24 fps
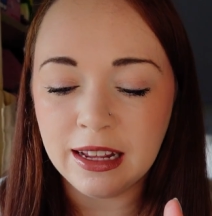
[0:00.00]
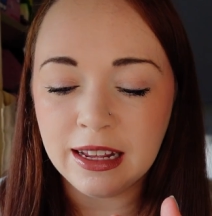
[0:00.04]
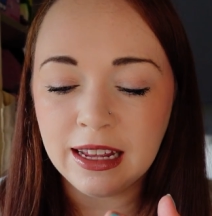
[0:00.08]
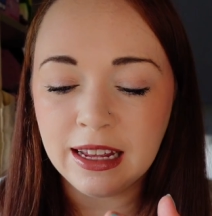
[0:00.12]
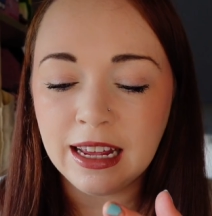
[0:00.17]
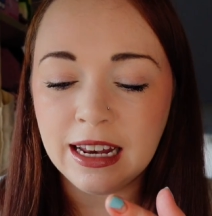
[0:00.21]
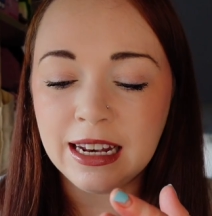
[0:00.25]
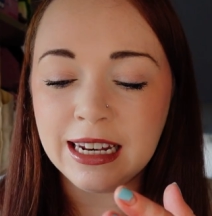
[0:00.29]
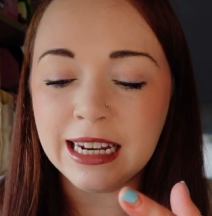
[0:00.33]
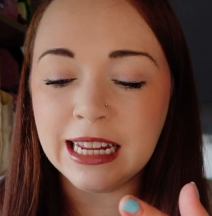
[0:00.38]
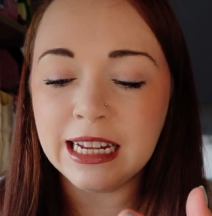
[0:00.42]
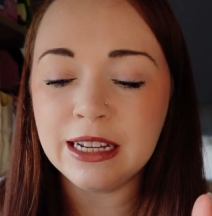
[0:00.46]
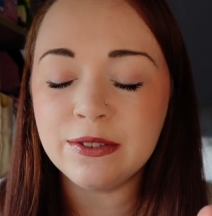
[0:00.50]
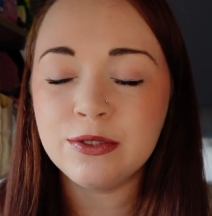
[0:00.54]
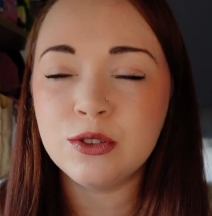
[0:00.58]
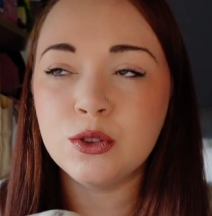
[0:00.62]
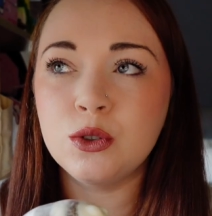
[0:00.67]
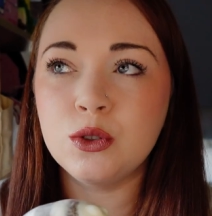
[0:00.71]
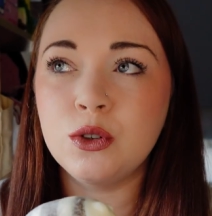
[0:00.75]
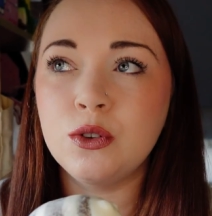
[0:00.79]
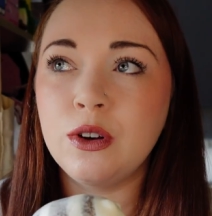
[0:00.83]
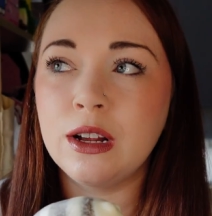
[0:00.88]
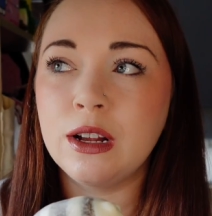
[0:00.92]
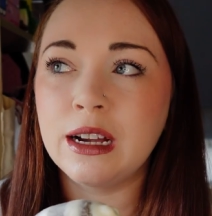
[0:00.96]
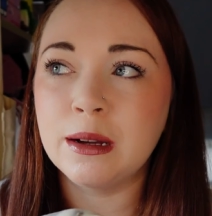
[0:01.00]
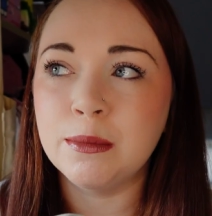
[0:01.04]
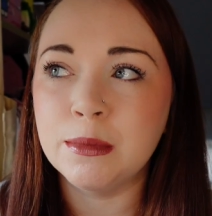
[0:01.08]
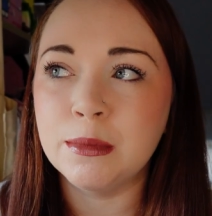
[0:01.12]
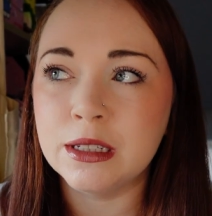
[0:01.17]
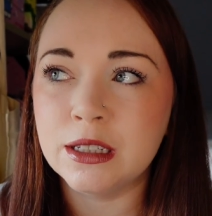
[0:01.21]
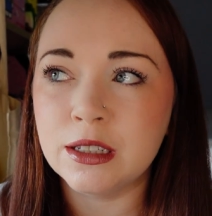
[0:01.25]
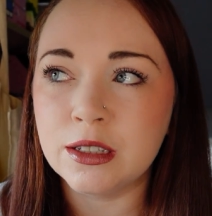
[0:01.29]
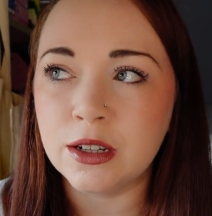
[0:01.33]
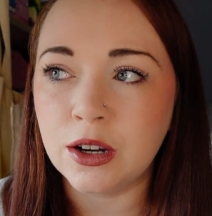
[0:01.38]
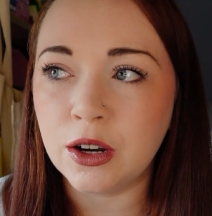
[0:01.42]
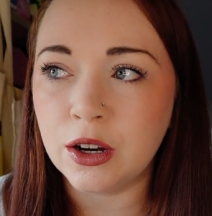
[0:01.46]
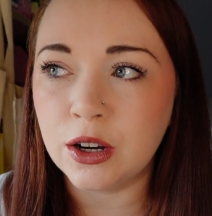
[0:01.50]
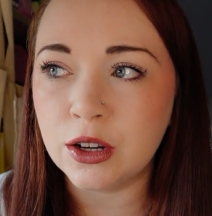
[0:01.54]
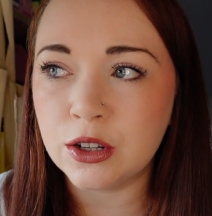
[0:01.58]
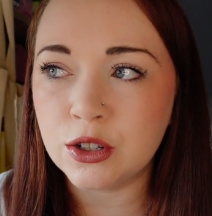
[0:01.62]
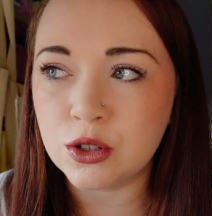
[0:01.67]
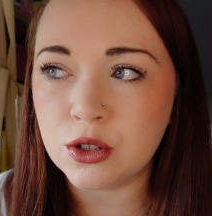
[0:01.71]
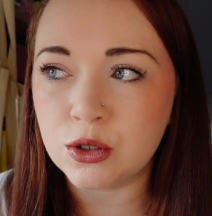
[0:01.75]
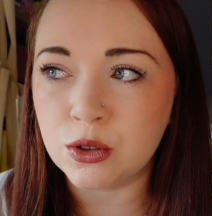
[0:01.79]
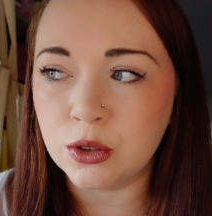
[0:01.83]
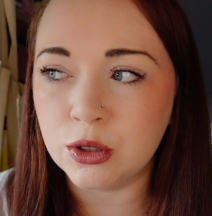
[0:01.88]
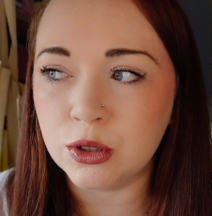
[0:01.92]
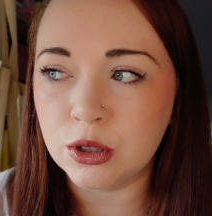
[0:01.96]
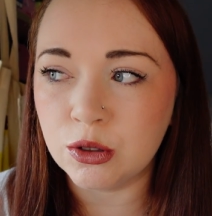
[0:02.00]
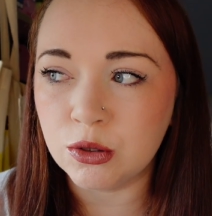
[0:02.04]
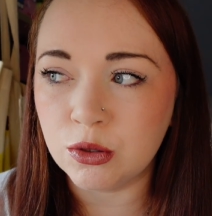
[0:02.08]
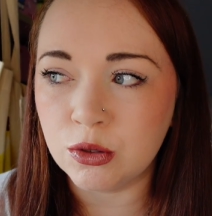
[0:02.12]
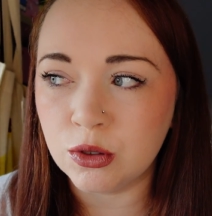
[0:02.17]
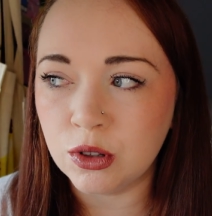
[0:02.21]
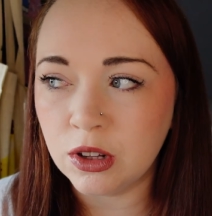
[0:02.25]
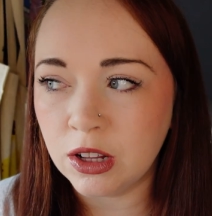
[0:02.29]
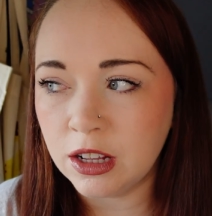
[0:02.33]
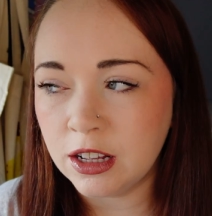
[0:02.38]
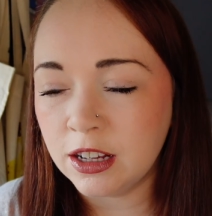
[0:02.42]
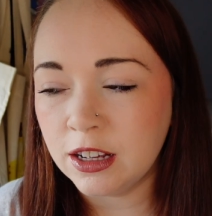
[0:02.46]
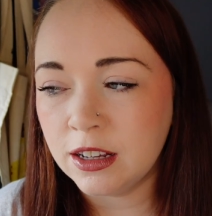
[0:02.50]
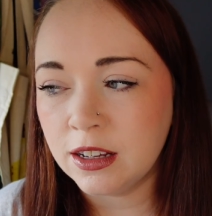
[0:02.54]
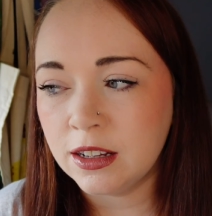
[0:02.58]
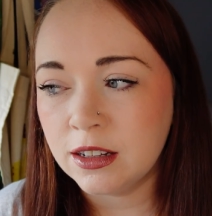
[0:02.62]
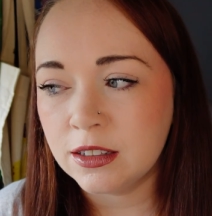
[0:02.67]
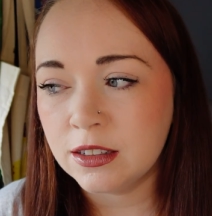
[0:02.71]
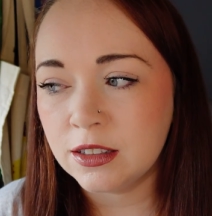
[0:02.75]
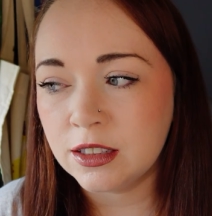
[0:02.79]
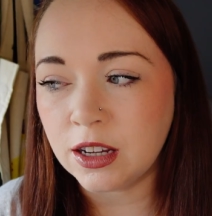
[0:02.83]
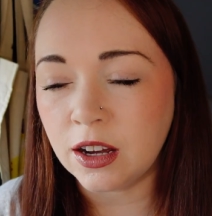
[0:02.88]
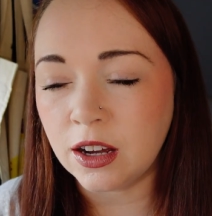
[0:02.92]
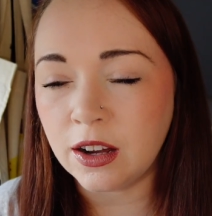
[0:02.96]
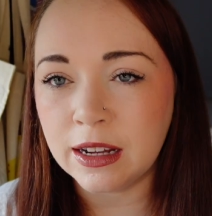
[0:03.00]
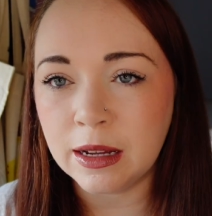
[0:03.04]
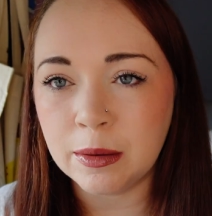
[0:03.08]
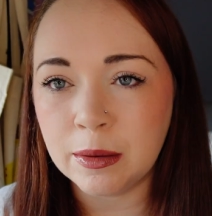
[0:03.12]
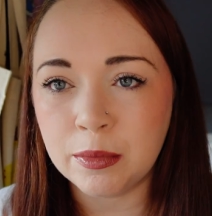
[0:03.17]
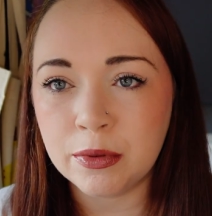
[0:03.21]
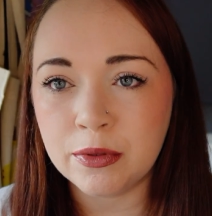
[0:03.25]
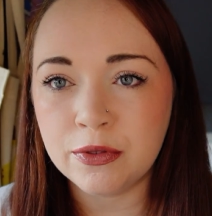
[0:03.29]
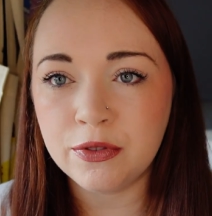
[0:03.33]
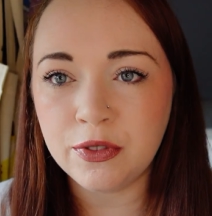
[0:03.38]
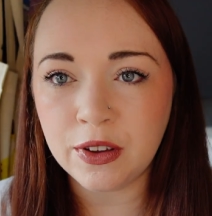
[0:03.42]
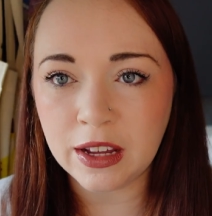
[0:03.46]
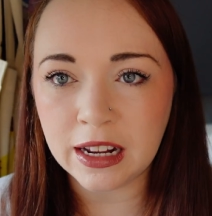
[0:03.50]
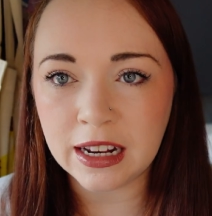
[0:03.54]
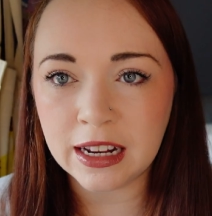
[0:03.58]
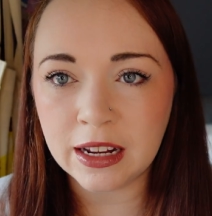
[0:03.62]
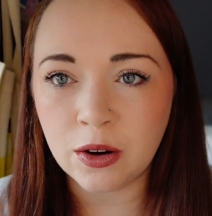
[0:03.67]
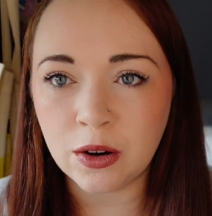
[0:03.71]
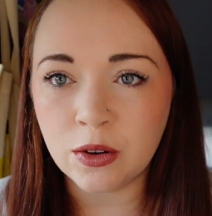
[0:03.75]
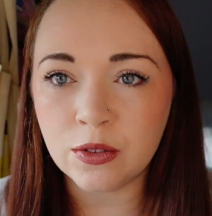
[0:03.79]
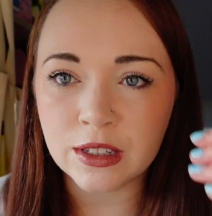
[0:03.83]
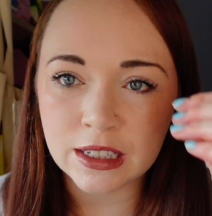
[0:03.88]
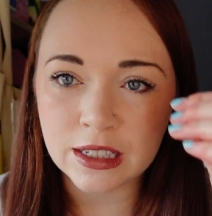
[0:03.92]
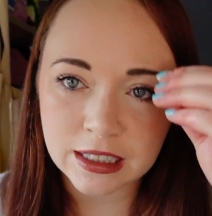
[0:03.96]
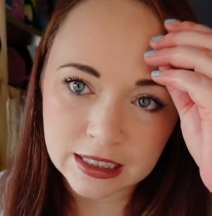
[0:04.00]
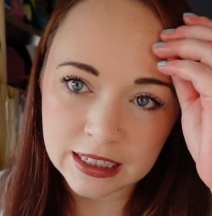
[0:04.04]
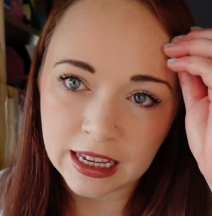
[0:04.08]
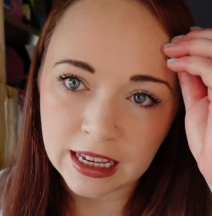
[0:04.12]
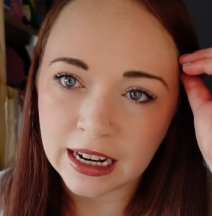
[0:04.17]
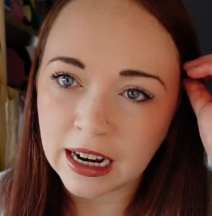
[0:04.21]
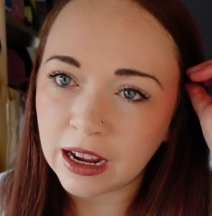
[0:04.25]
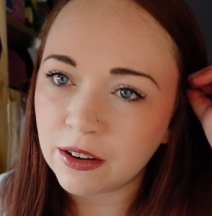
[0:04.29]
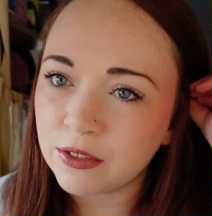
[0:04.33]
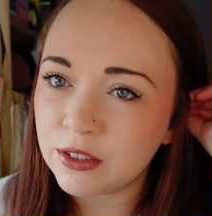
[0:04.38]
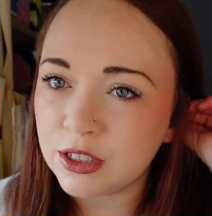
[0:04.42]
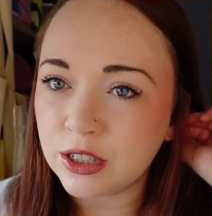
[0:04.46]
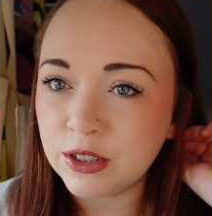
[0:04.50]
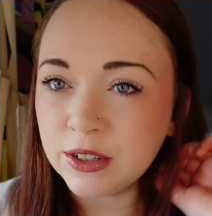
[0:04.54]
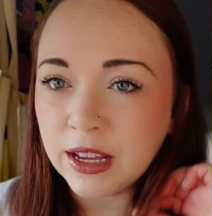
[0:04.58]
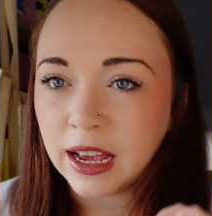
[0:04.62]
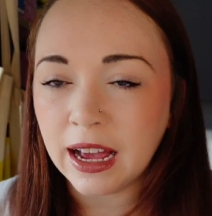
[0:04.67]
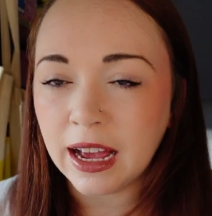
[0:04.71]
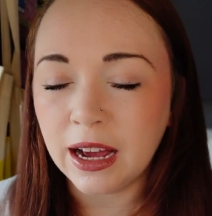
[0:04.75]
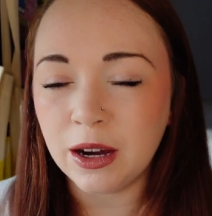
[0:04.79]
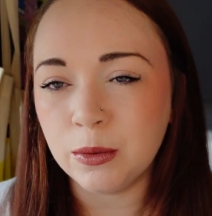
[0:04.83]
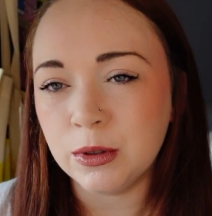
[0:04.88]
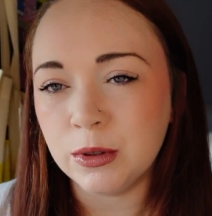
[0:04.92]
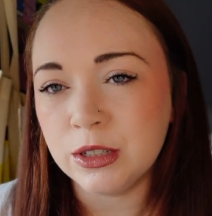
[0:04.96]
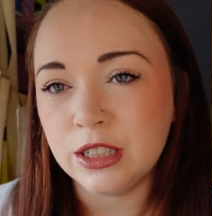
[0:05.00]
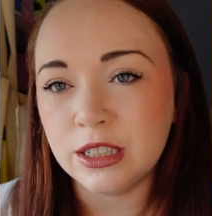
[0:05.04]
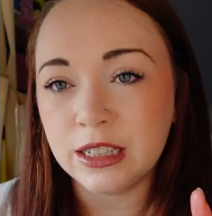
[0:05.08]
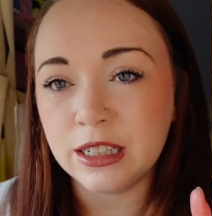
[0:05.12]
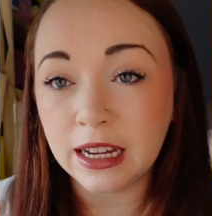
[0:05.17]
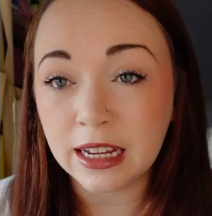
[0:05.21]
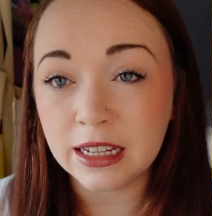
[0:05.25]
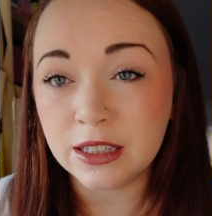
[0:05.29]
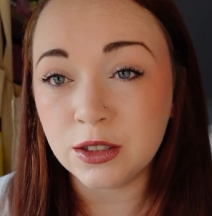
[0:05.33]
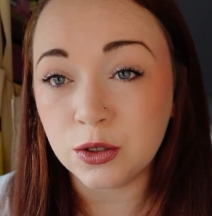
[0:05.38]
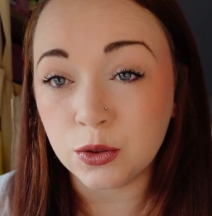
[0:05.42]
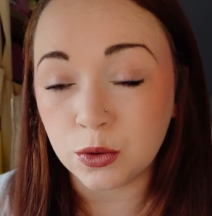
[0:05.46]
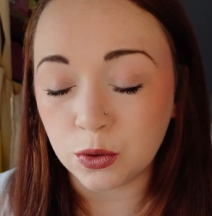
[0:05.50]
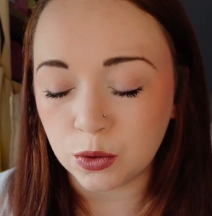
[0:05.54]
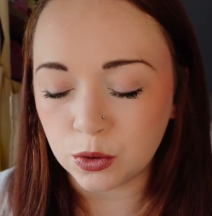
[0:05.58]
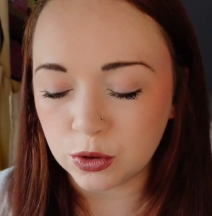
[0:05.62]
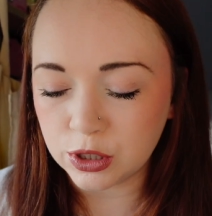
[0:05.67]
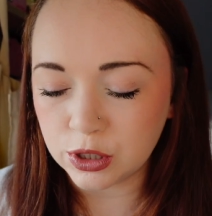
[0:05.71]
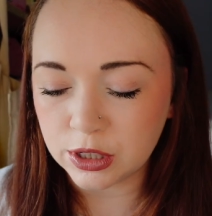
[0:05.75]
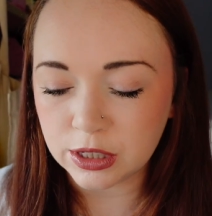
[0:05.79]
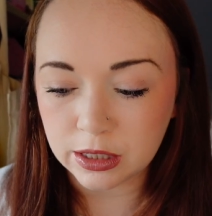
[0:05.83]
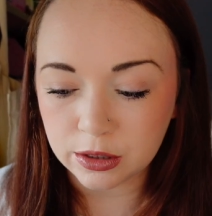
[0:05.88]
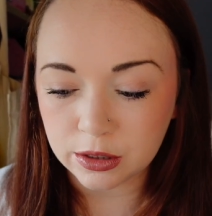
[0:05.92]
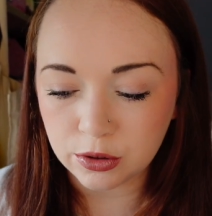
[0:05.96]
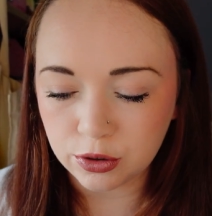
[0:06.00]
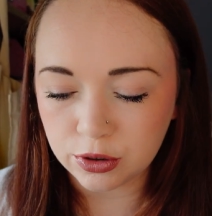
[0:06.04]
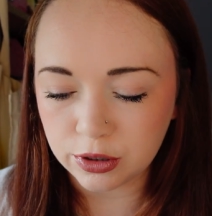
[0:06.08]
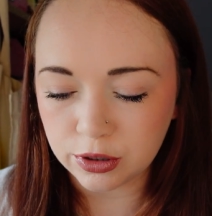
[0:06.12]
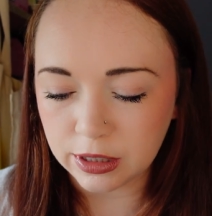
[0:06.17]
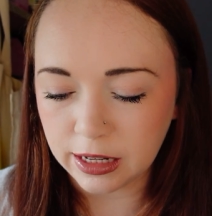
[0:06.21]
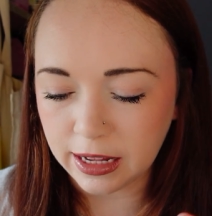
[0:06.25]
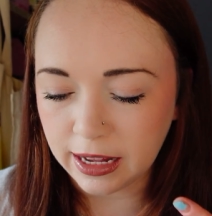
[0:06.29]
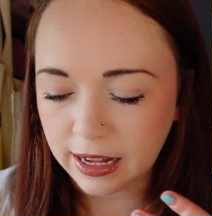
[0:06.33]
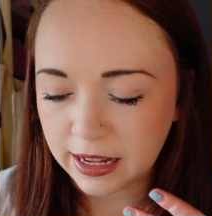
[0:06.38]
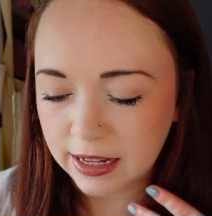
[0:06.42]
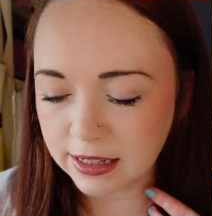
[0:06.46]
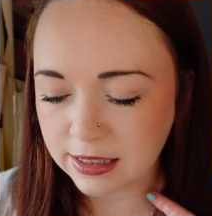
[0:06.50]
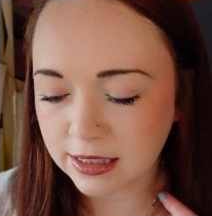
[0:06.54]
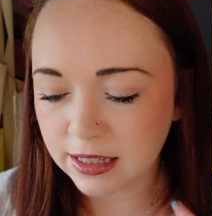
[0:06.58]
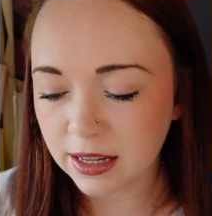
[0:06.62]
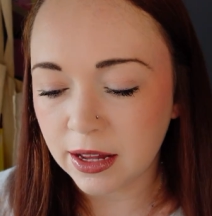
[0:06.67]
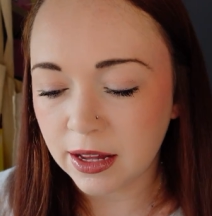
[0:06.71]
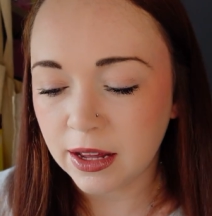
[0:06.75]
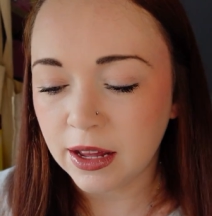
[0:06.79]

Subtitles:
It leaves sort of like a massage oil type feeling on the skin after you get out, which is gorgeous. It truly is.